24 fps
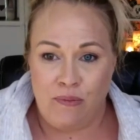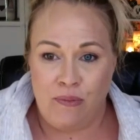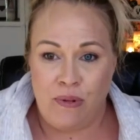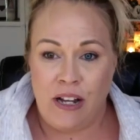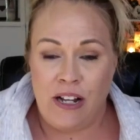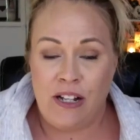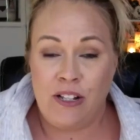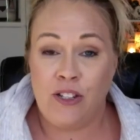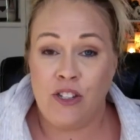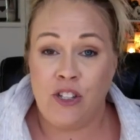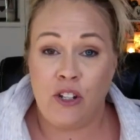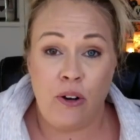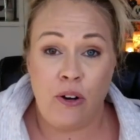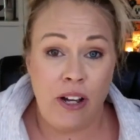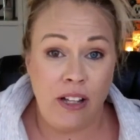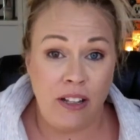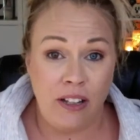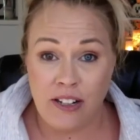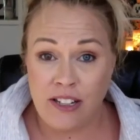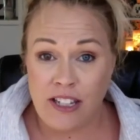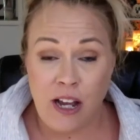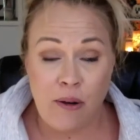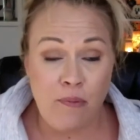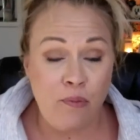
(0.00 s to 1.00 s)
And so I
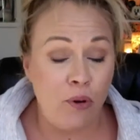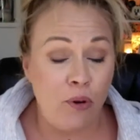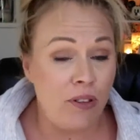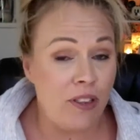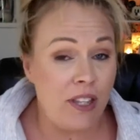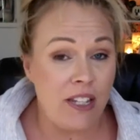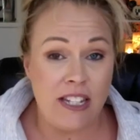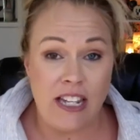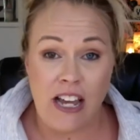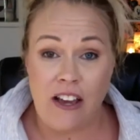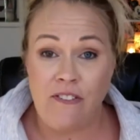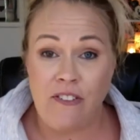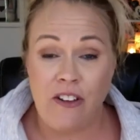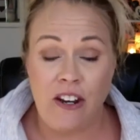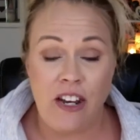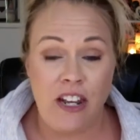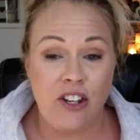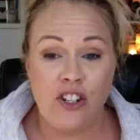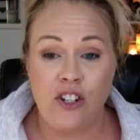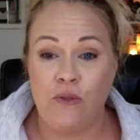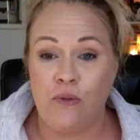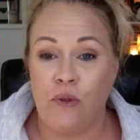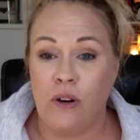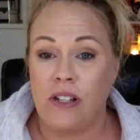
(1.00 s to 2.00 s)
looked up what the
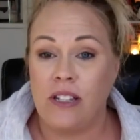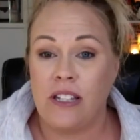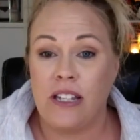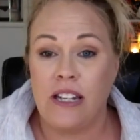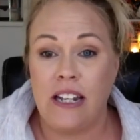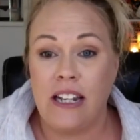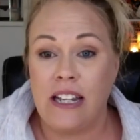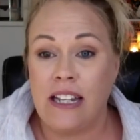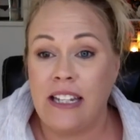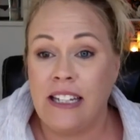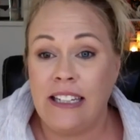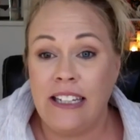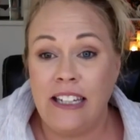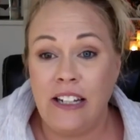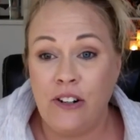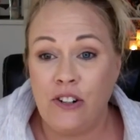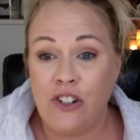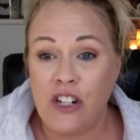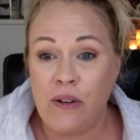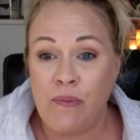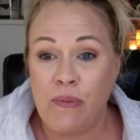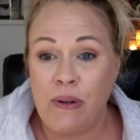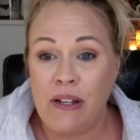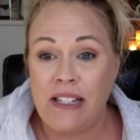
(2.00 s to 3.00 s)
definition was. And, and
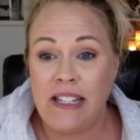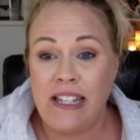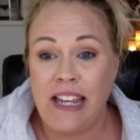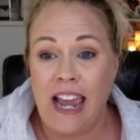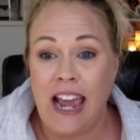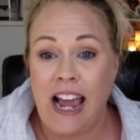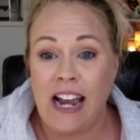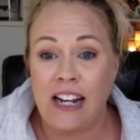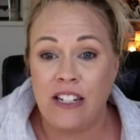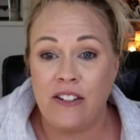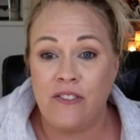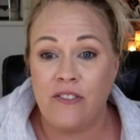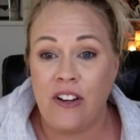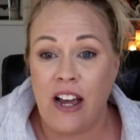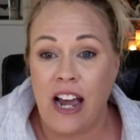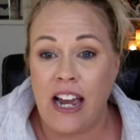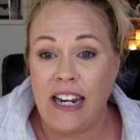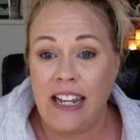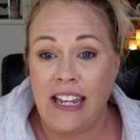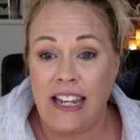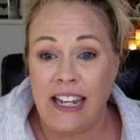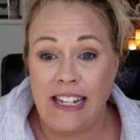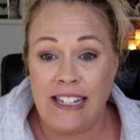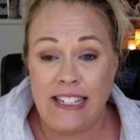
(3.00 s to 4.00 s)
leadership is the act of
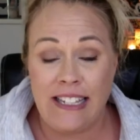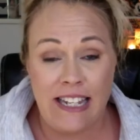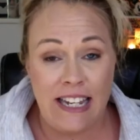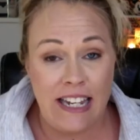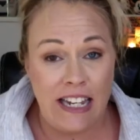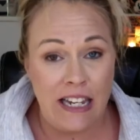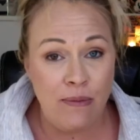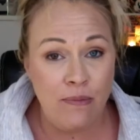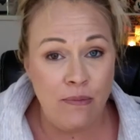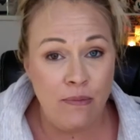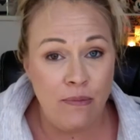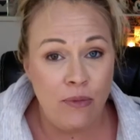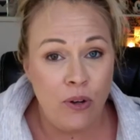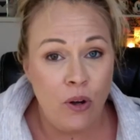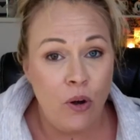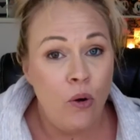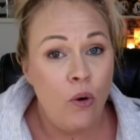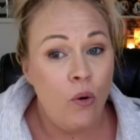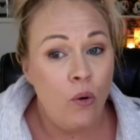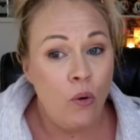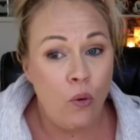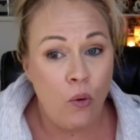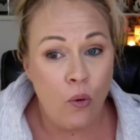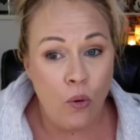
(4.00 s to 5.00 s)
guiding a team
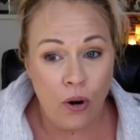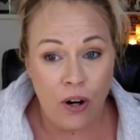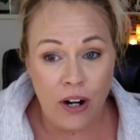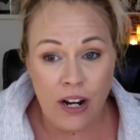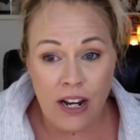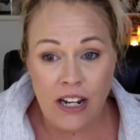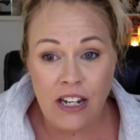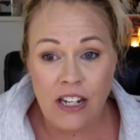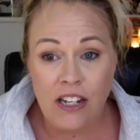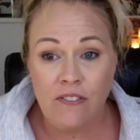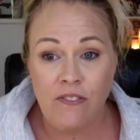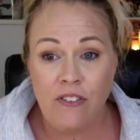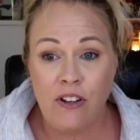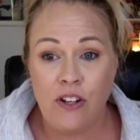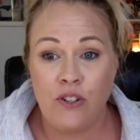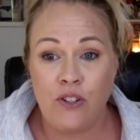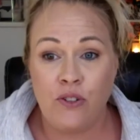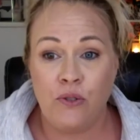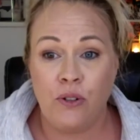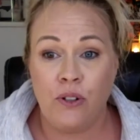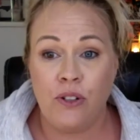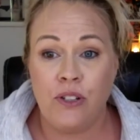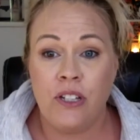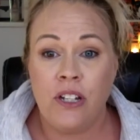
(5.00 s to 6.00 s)
or
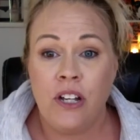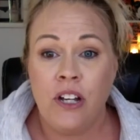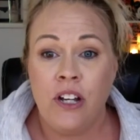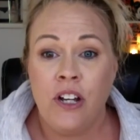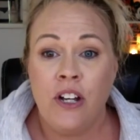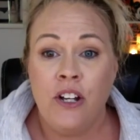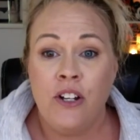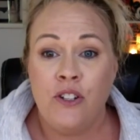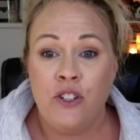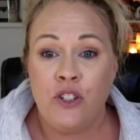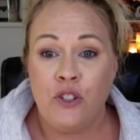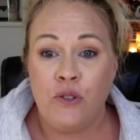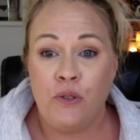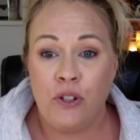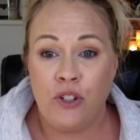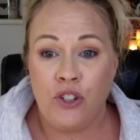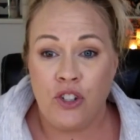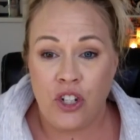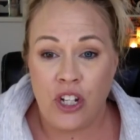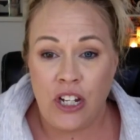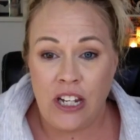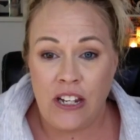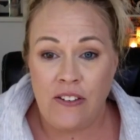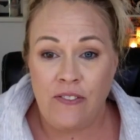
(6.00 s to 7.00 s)
individuals to
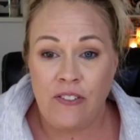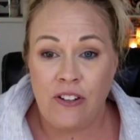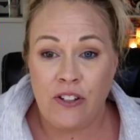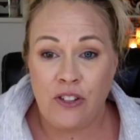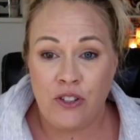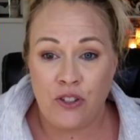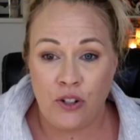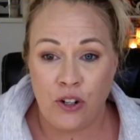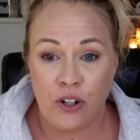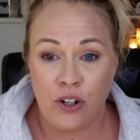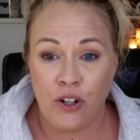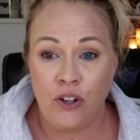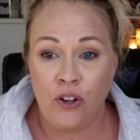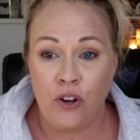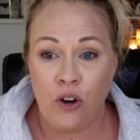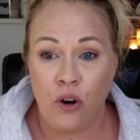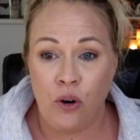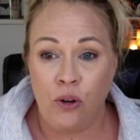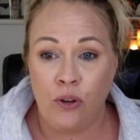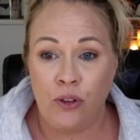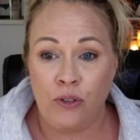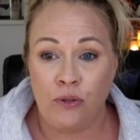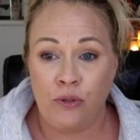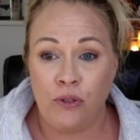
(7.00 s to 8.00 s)
achieve a certain
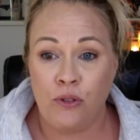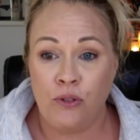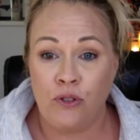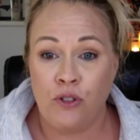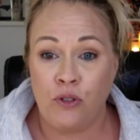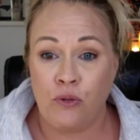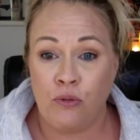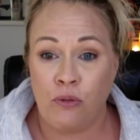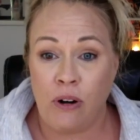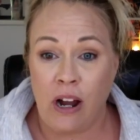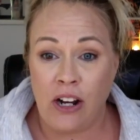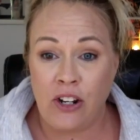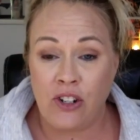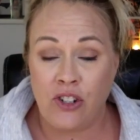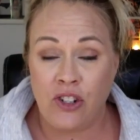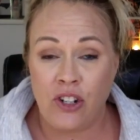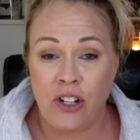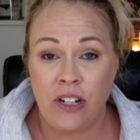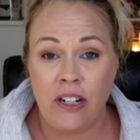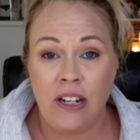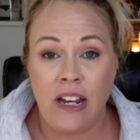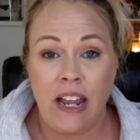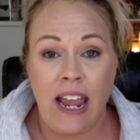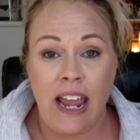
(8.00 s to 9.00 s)
goal through
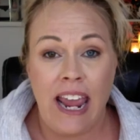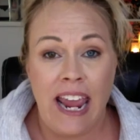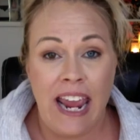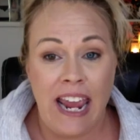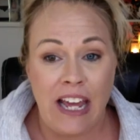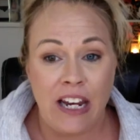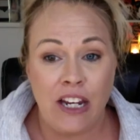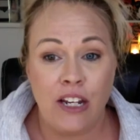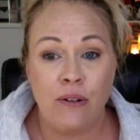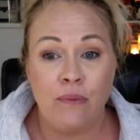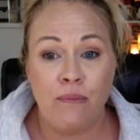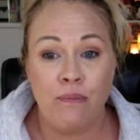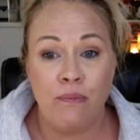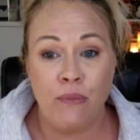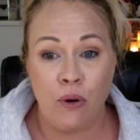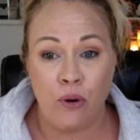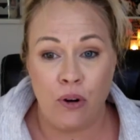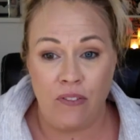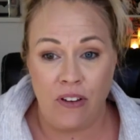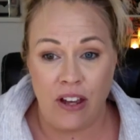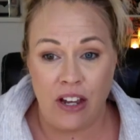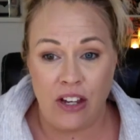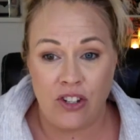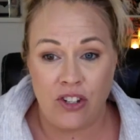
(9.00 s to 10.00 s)
direction and
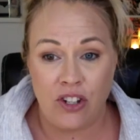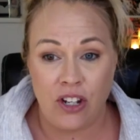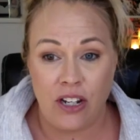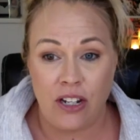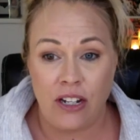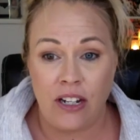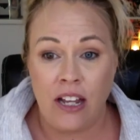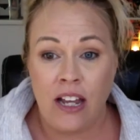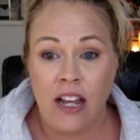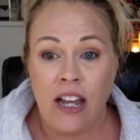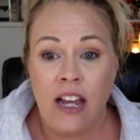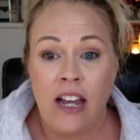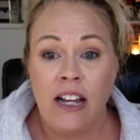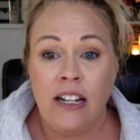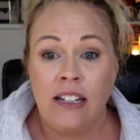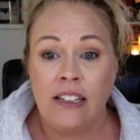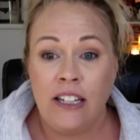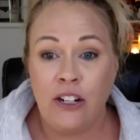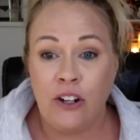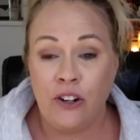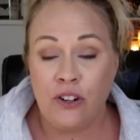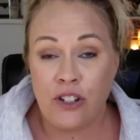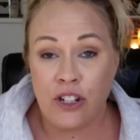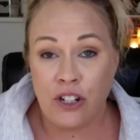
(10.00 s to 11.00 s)
motivation.
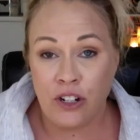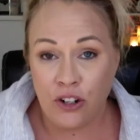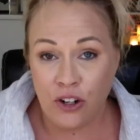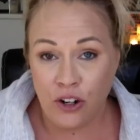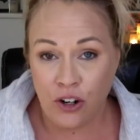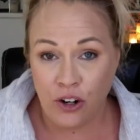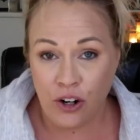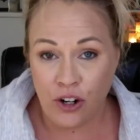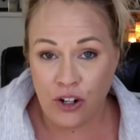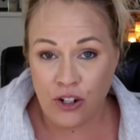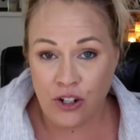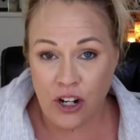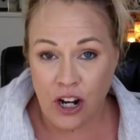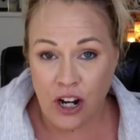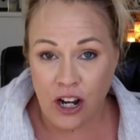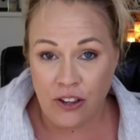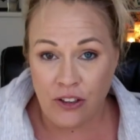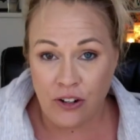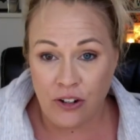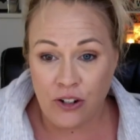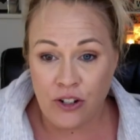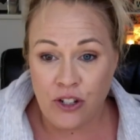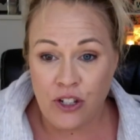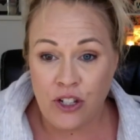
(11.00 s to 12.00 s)
Leaders encourage
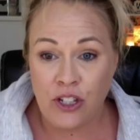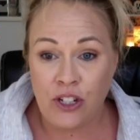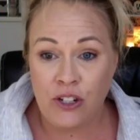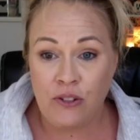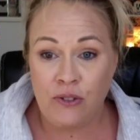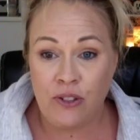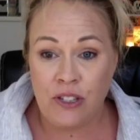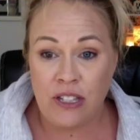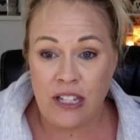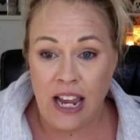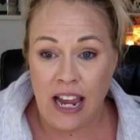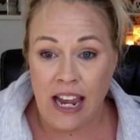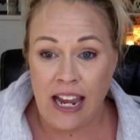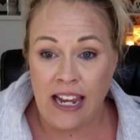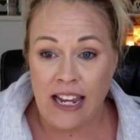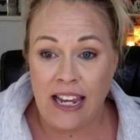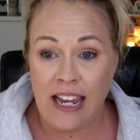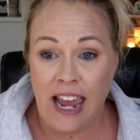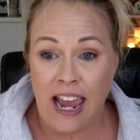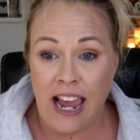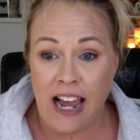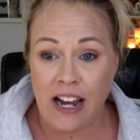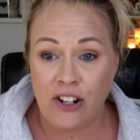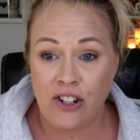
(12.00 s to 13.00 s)
others to take
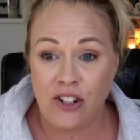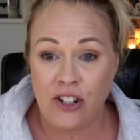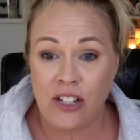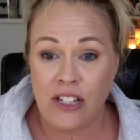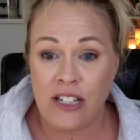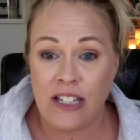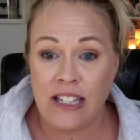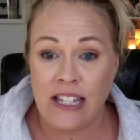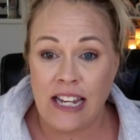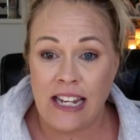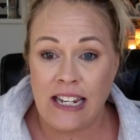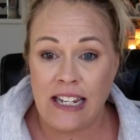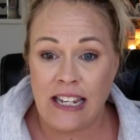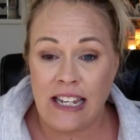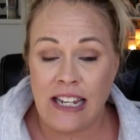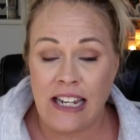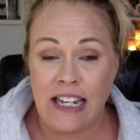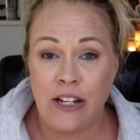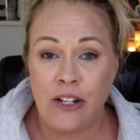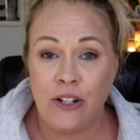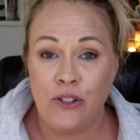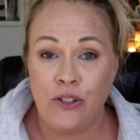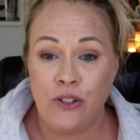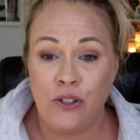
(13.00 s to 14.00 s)
actions they
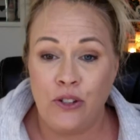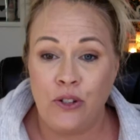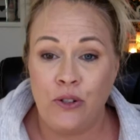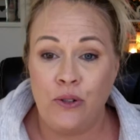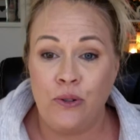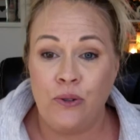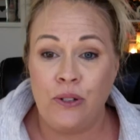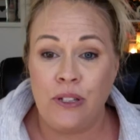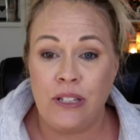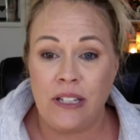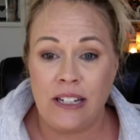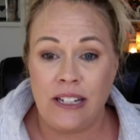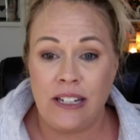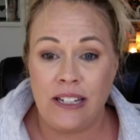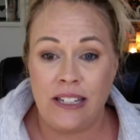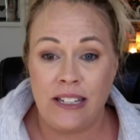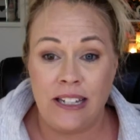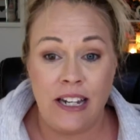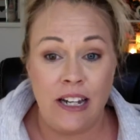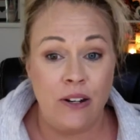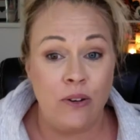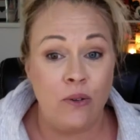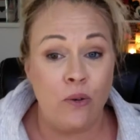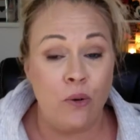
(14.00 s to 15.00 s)
need to
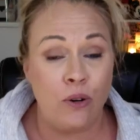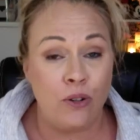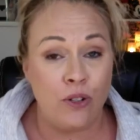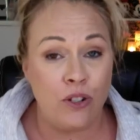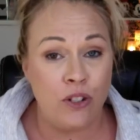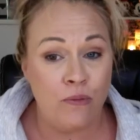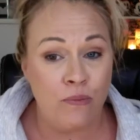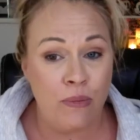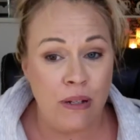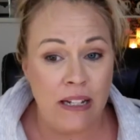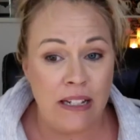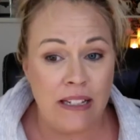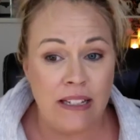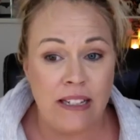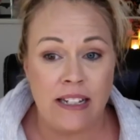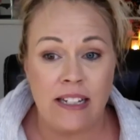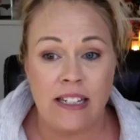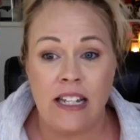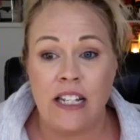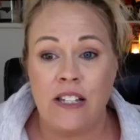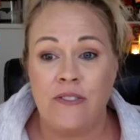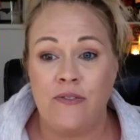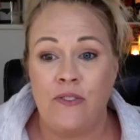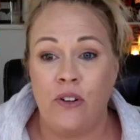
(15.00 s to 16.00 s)
succeed or to be
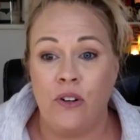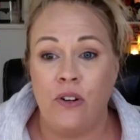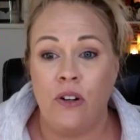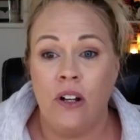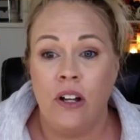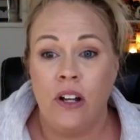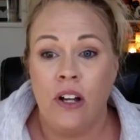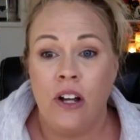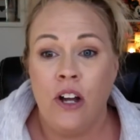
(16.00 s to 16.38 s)
successful.